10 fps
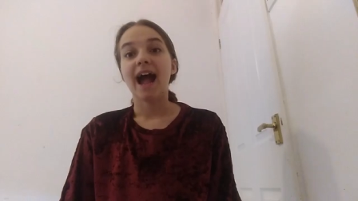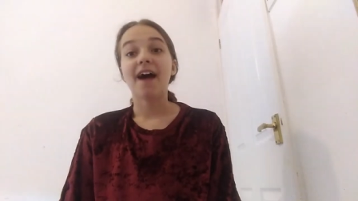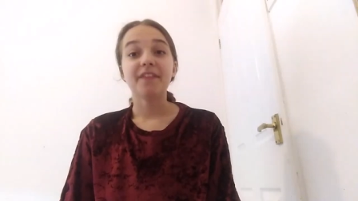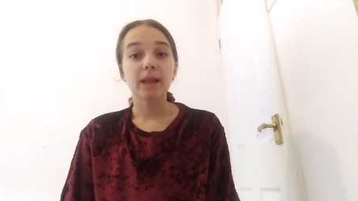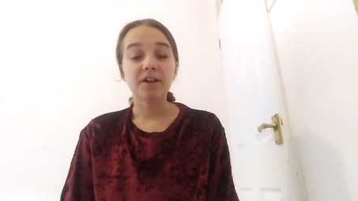
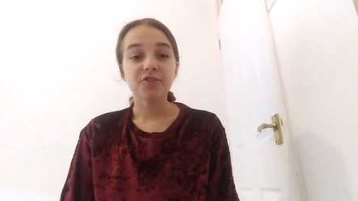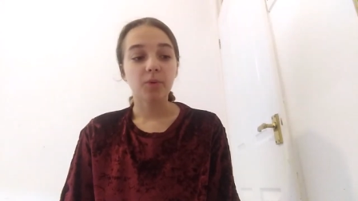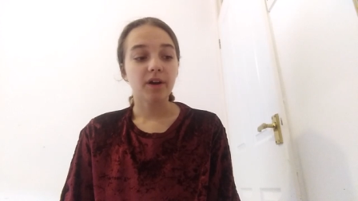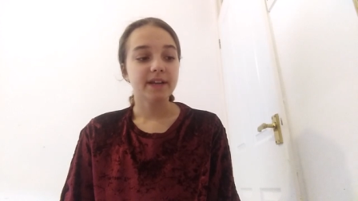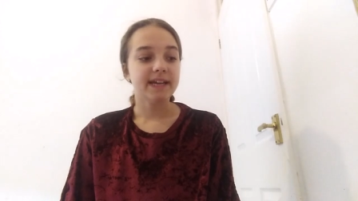And the last
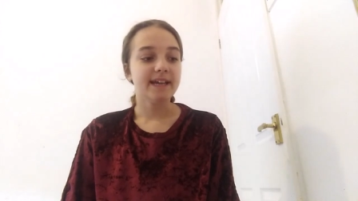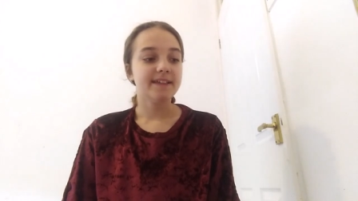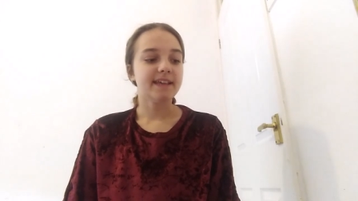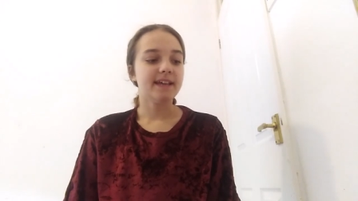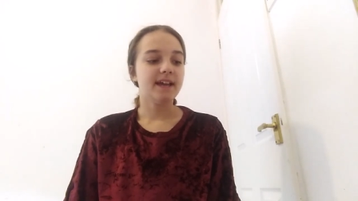one
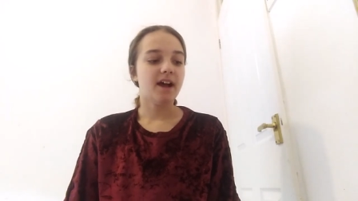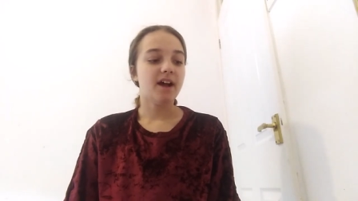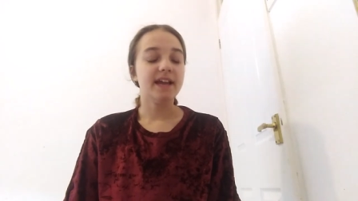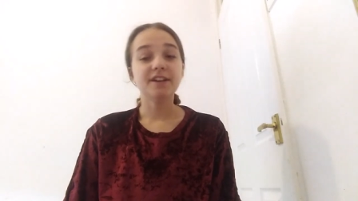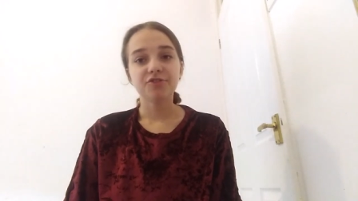is
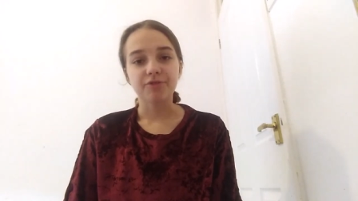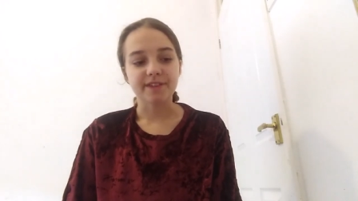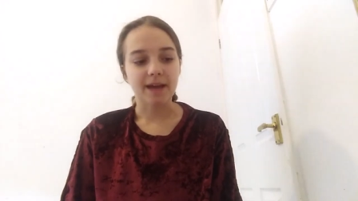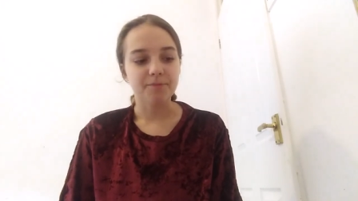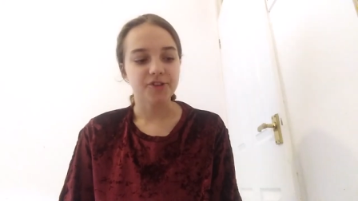
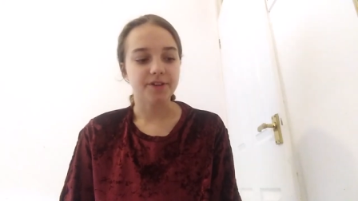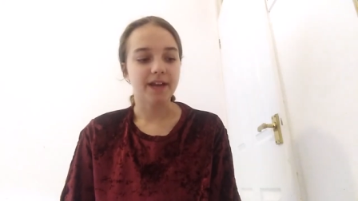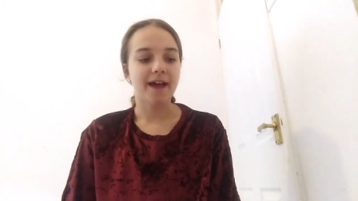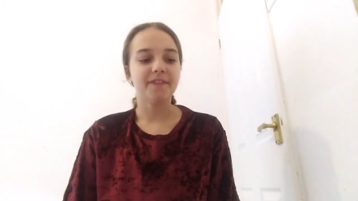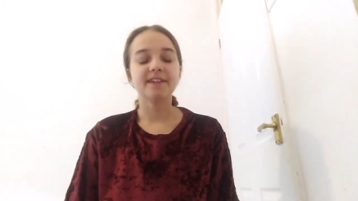interoception,
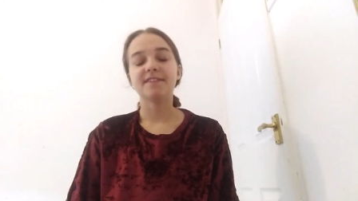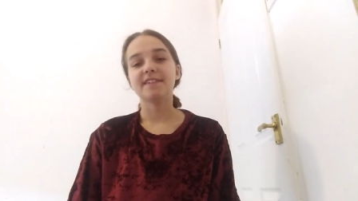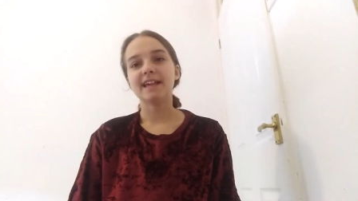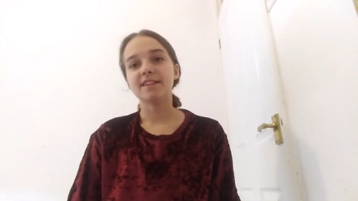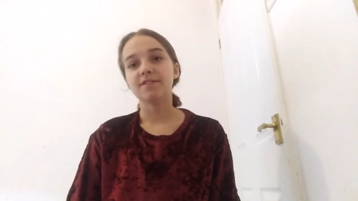and this is the
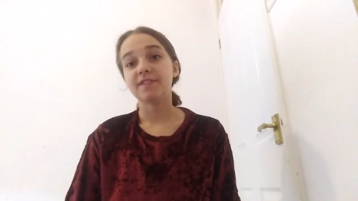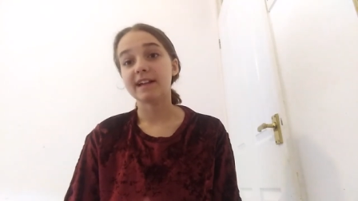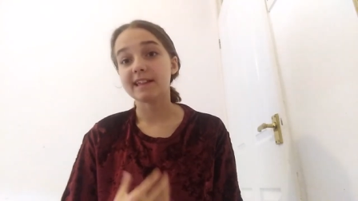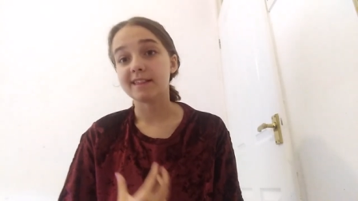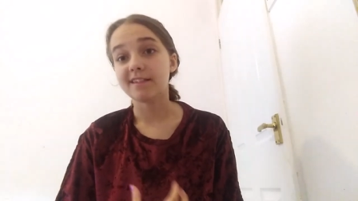sense of
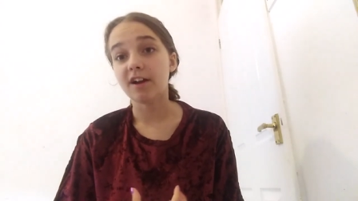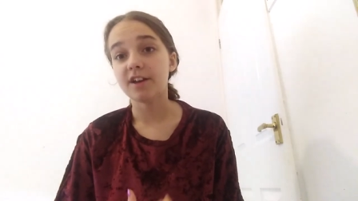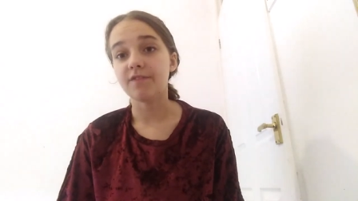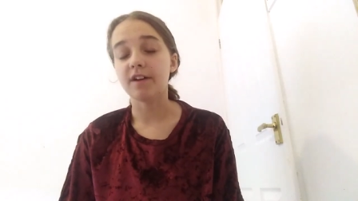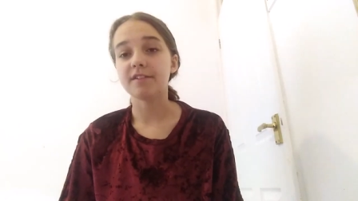things inside
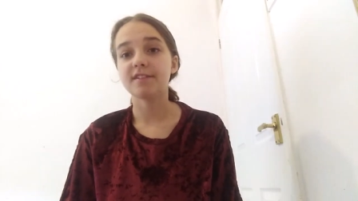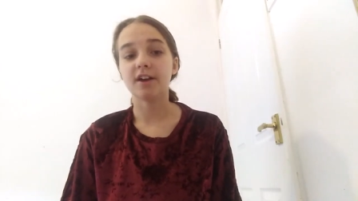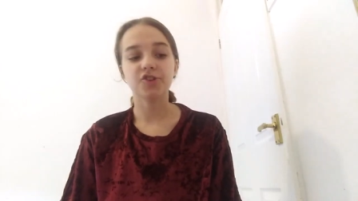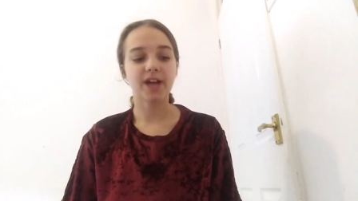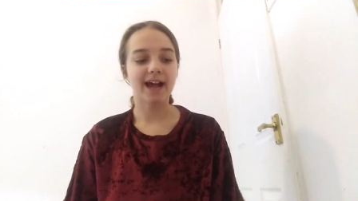of us,
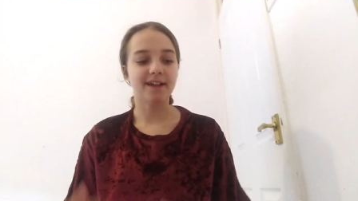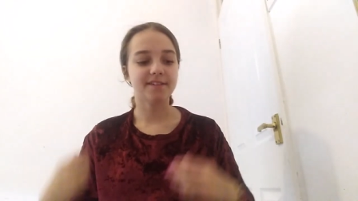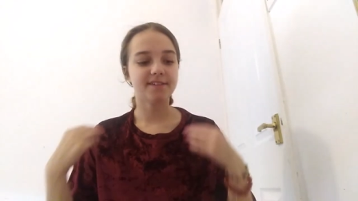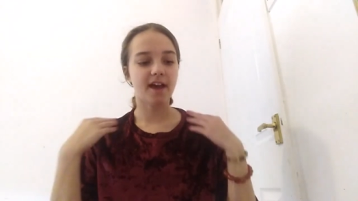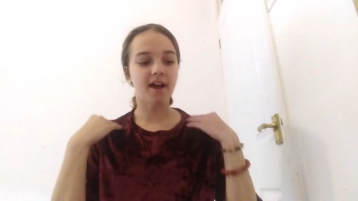such
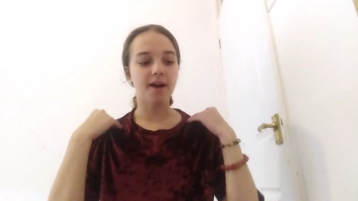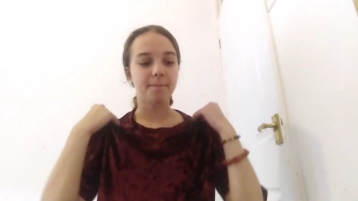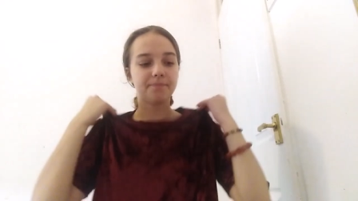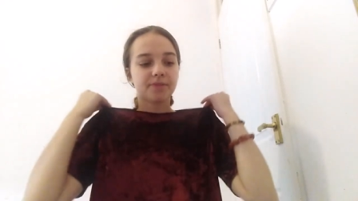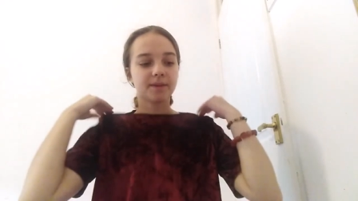as
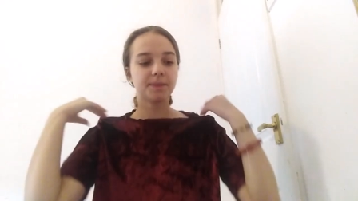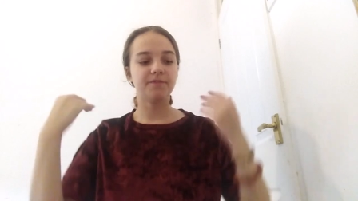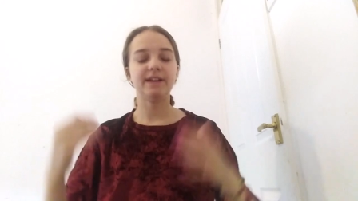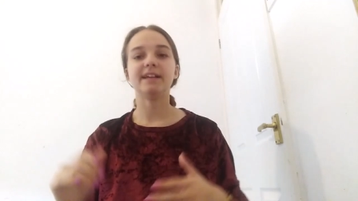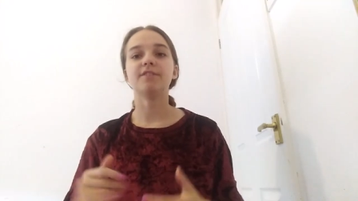the
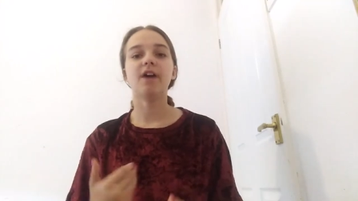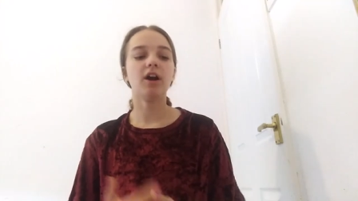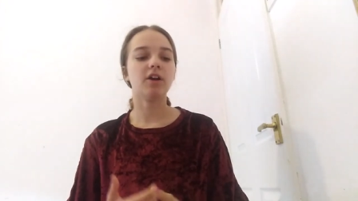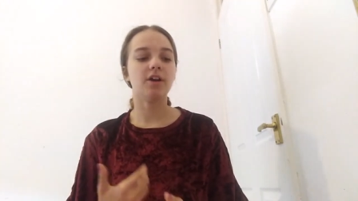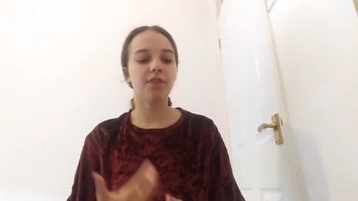feelings of
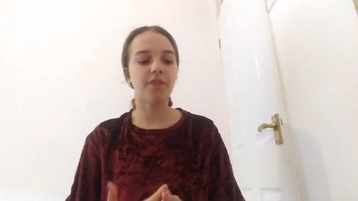hunger,